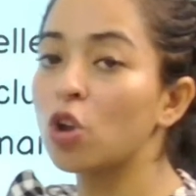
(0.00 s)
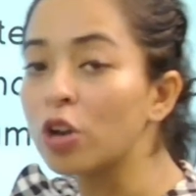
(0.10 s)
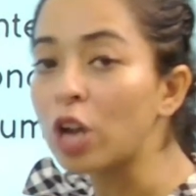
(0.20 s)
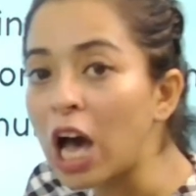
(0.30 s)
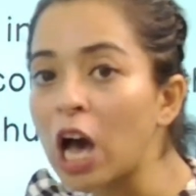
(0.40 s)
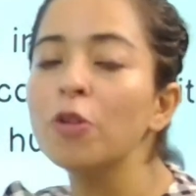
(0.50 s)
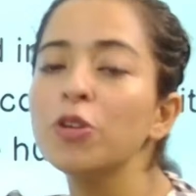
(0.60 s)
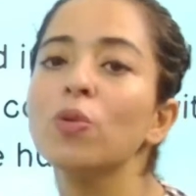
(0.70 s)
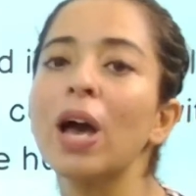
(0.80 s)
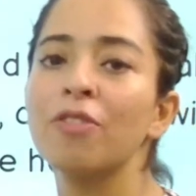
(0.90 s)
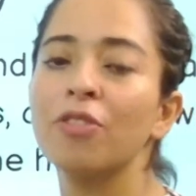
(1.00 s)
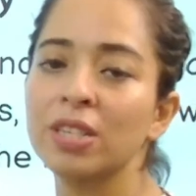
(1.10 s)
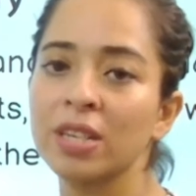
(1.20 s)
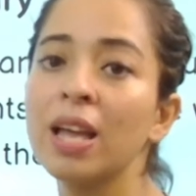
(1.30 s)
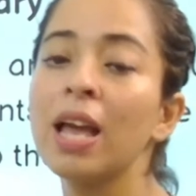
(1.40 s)
on how you have
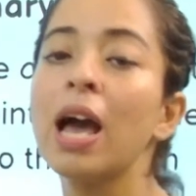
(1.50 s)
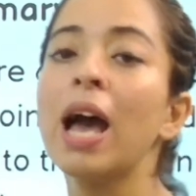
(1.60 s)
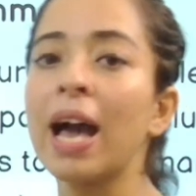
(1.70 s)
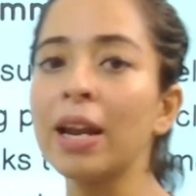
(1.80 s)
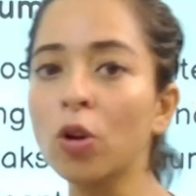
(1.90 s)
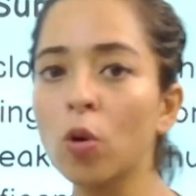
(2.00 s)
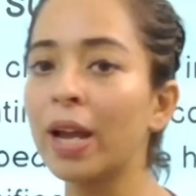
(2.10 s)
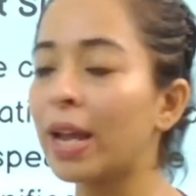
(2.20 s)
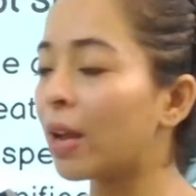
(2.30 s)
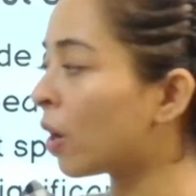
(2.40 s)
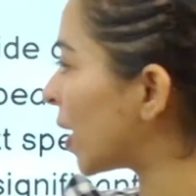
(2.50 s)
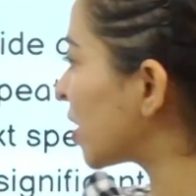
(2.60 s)
written and went